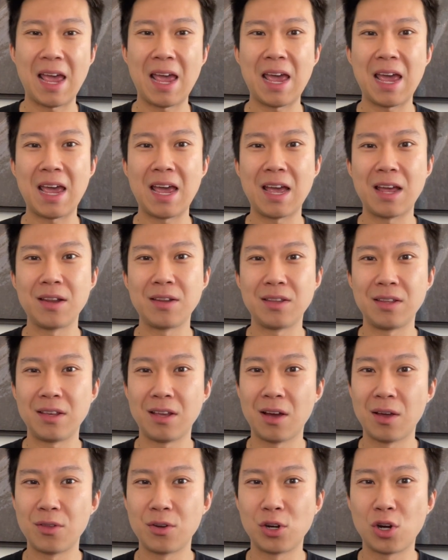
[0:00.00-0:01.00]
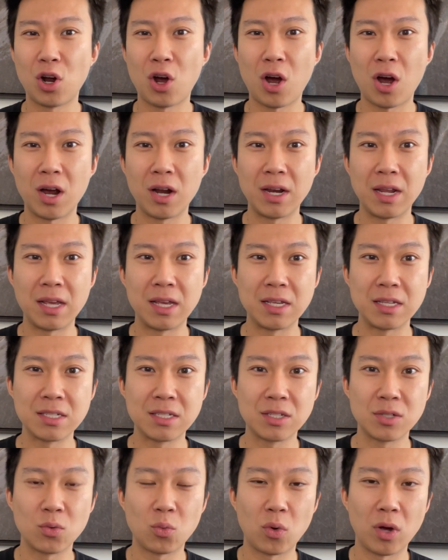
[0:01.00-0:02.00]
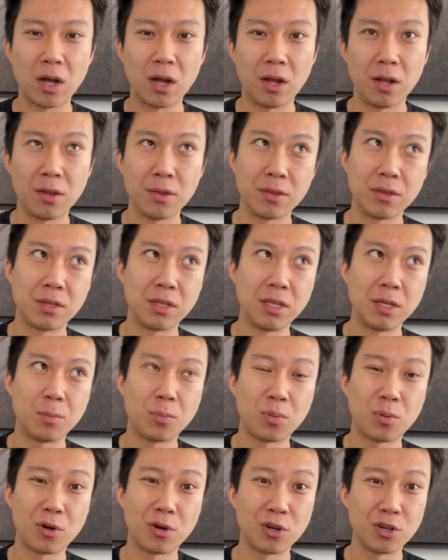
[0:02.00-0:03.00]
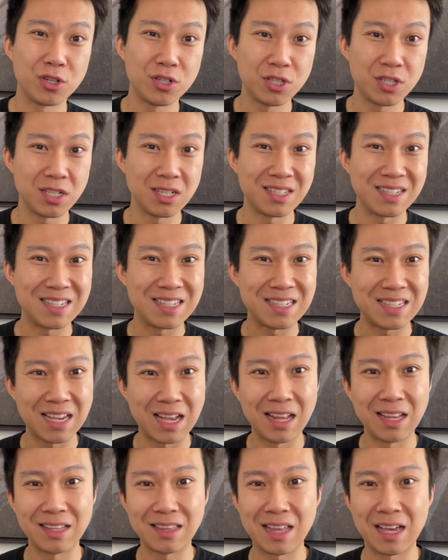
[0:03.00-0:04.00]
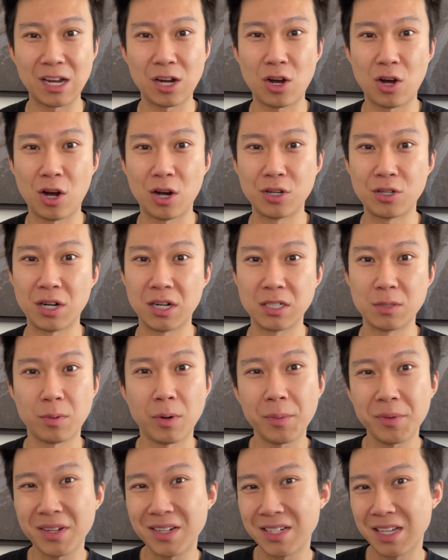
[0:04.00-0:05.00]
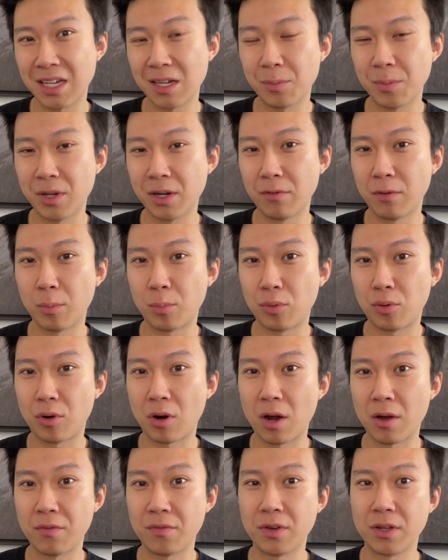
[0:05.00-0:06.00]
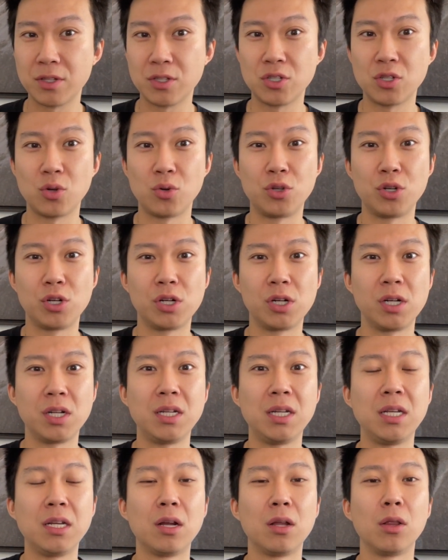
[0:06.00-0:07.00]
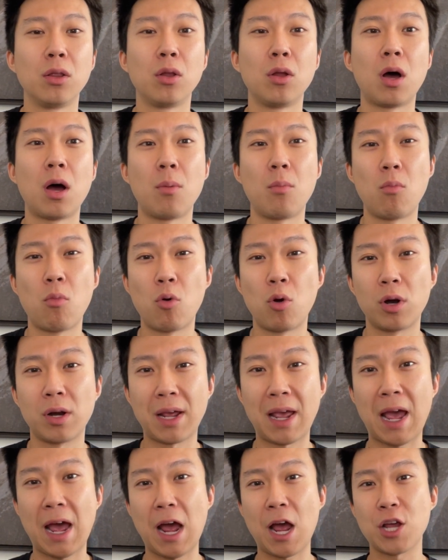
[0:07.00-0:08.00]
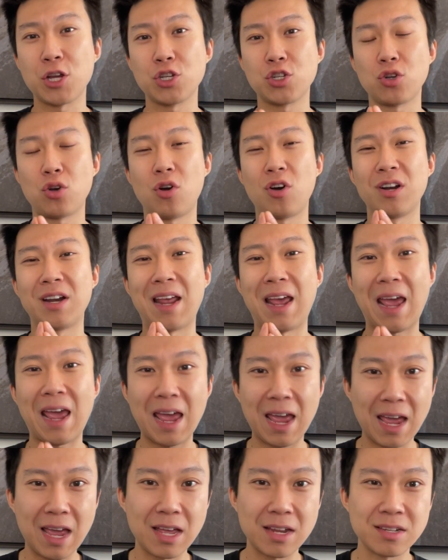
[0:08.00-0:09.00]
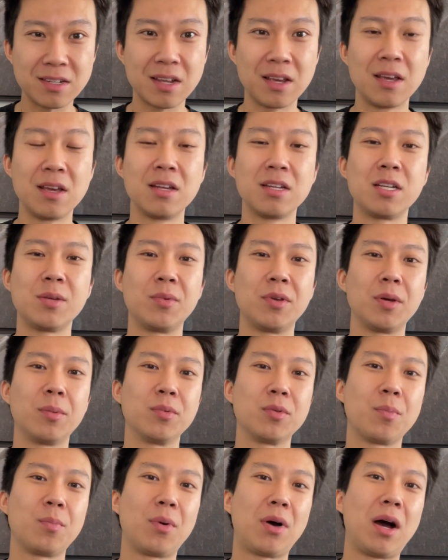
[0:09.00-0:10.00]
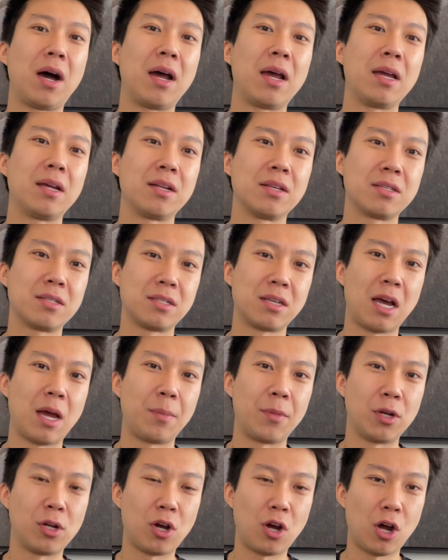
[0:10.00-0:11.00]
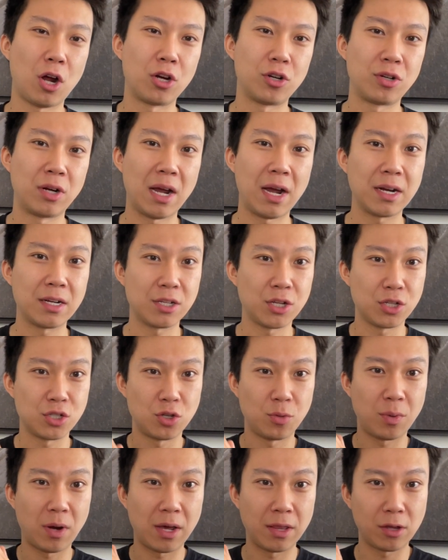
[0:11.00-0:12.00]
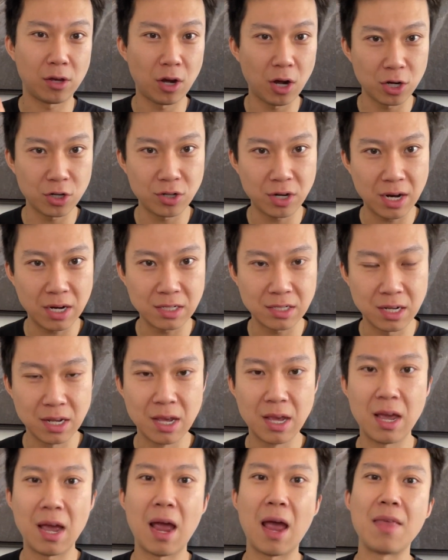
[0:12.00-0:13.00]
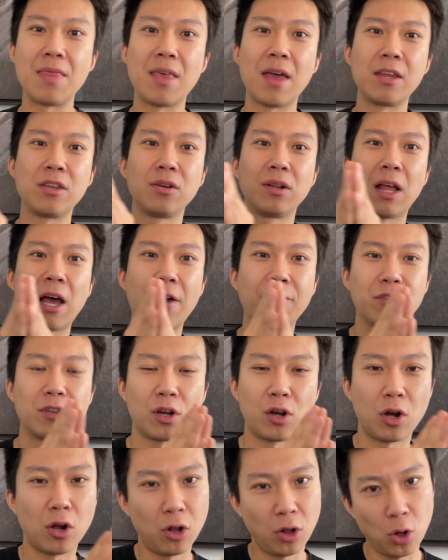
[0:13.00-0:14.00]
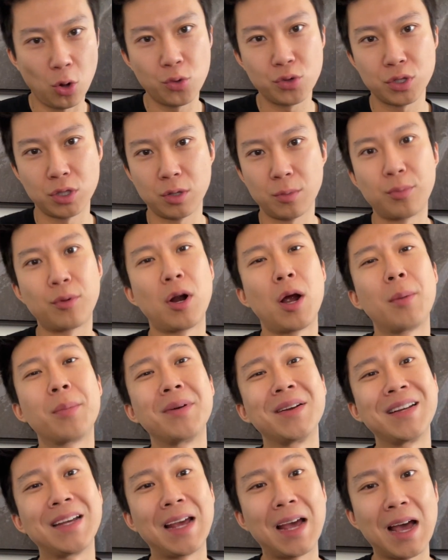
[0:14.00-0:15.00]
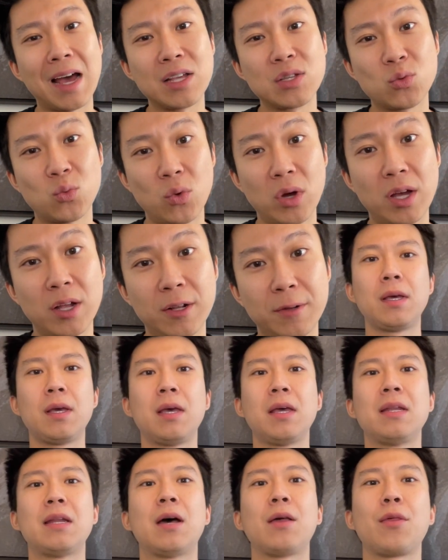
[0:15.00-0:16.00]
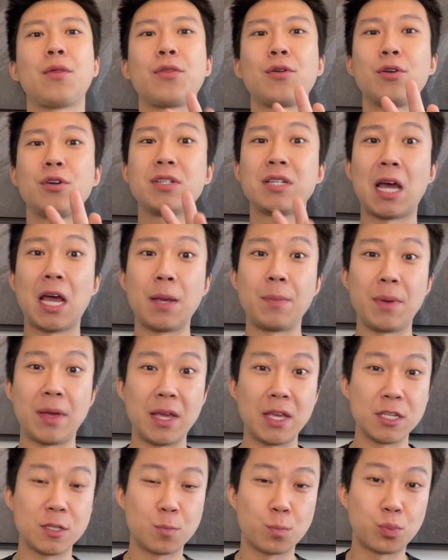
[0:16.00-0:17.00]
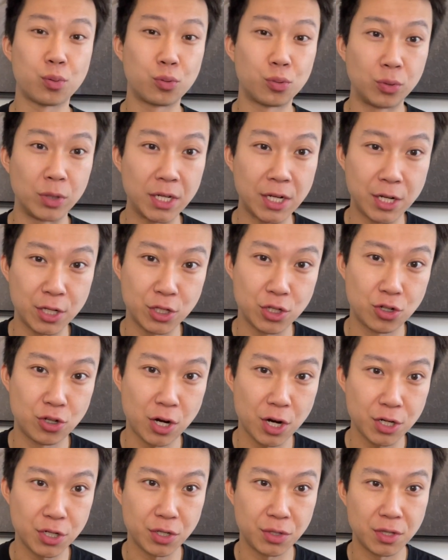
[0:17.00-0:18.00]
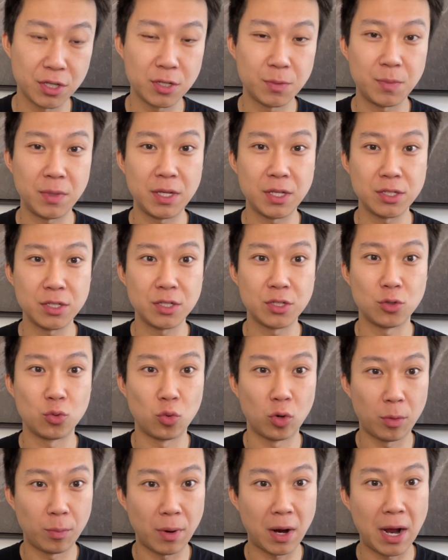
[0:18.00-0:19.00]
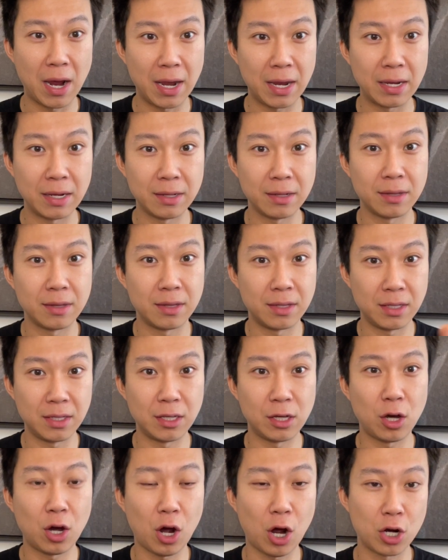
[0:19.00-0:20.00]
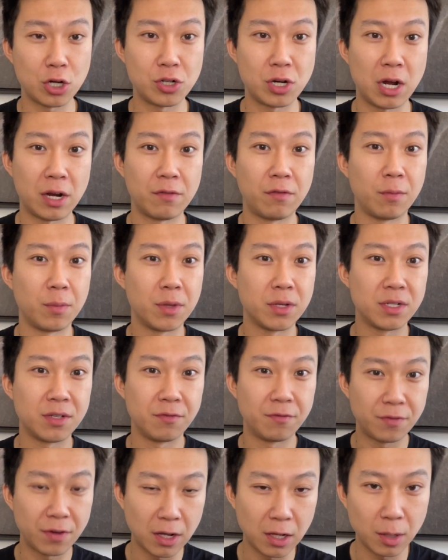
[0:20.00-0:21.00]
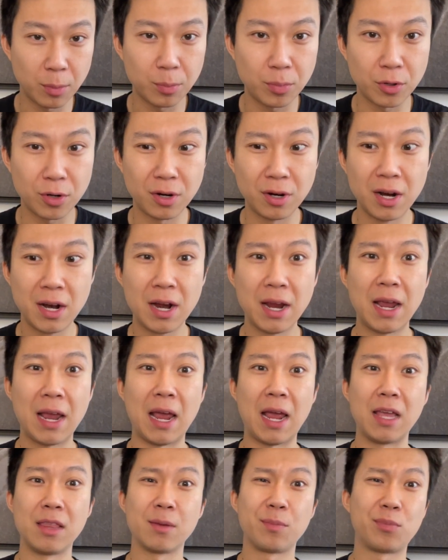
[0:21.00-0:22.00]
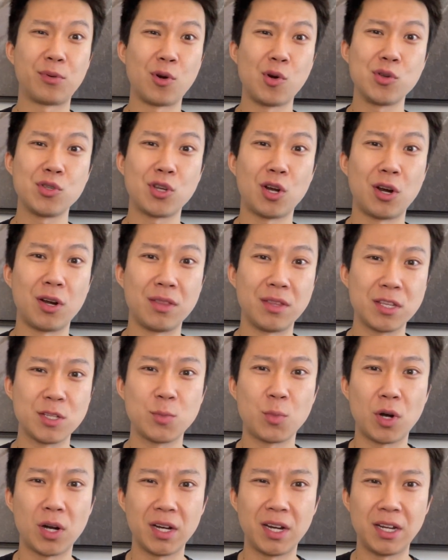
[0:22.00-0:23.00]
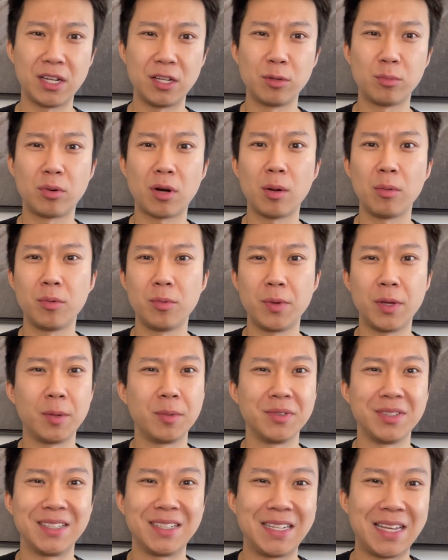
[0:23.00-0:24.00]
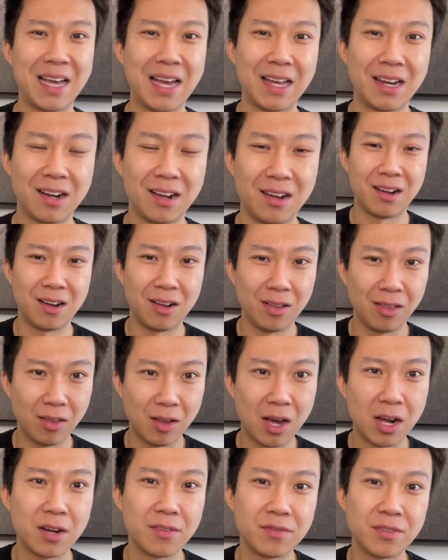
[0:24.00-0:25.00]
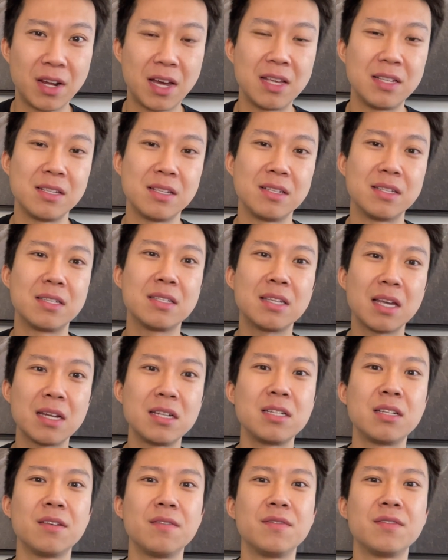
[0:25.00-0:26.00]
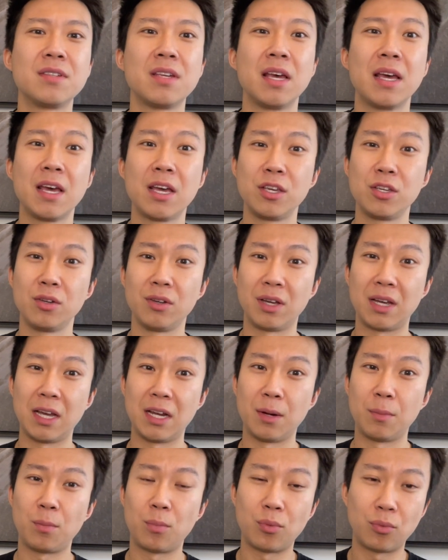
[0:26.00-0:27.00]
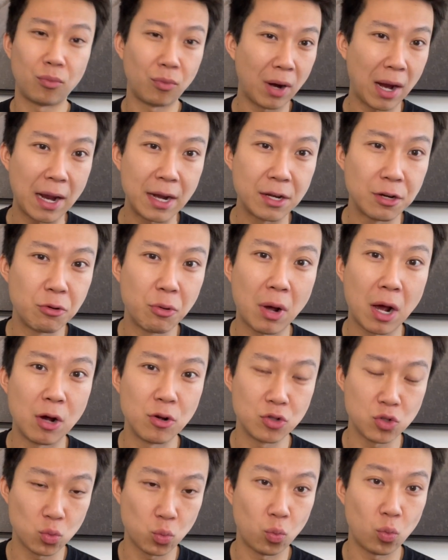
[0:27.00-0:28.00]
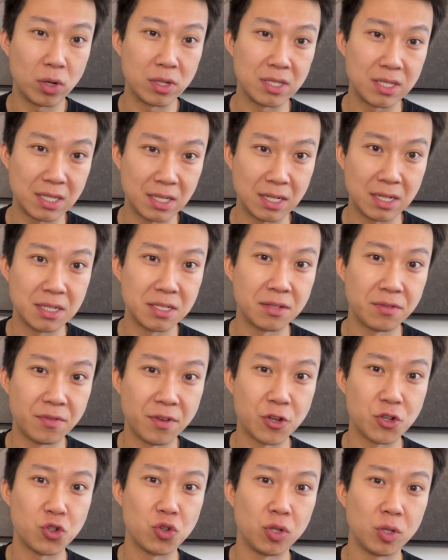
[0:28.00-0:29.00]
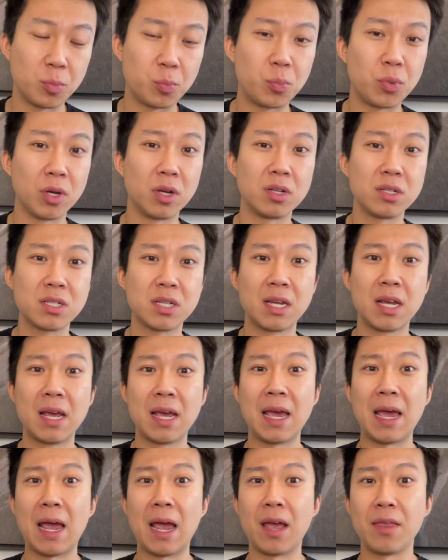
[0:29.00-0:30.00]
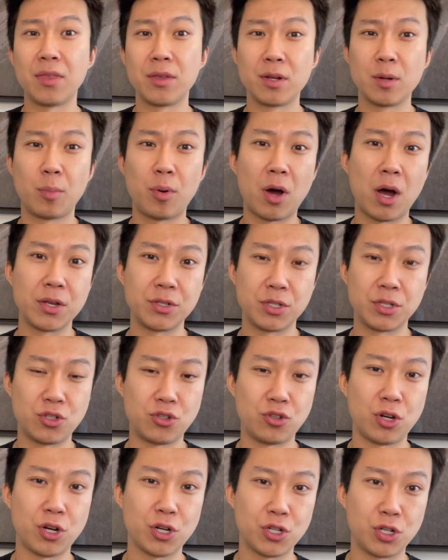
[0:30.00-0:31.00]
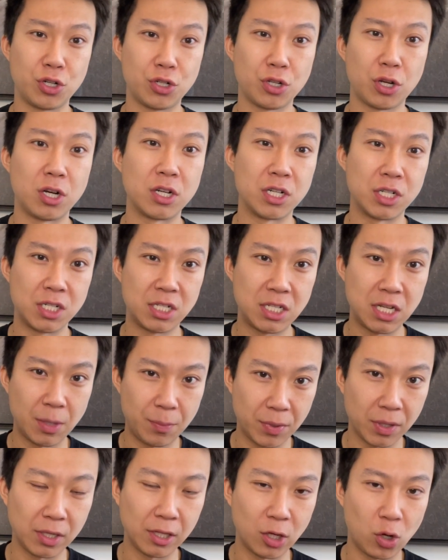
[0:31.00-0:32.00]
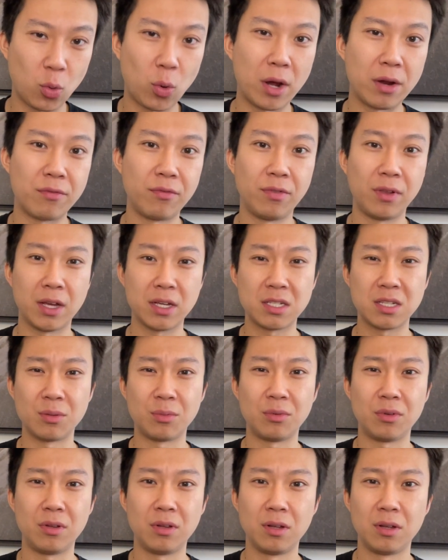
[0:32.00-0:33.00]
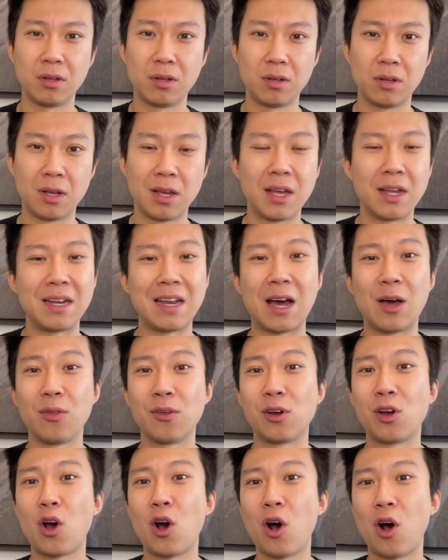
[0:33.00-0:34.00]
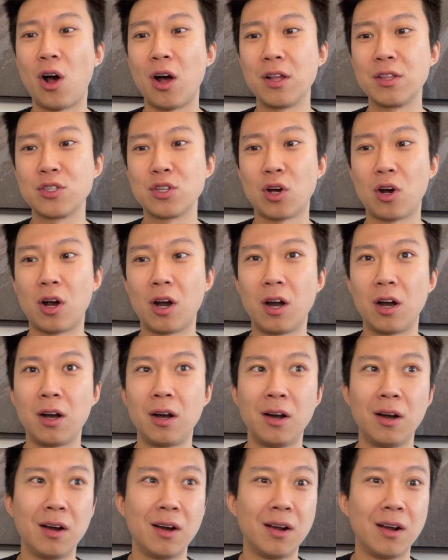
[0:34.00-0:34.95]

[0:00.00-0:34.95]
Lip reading: And the other con is, well, the person selling that contract is probably gonna take a bit of a profit. So you're gonna need a lot more cash on hand to be able to buy an assignment contract, because you buy the contract and then you'll have to close on the property as well. Now, the third type is pre-construction. This means you are buying the contract from the developer, and the pros are in this market, you'll probably be able to get a lot of nice incentives. You'll get a brand new house once it is eventually built, and the deposit structures are typically quite flexible. Now, the cons are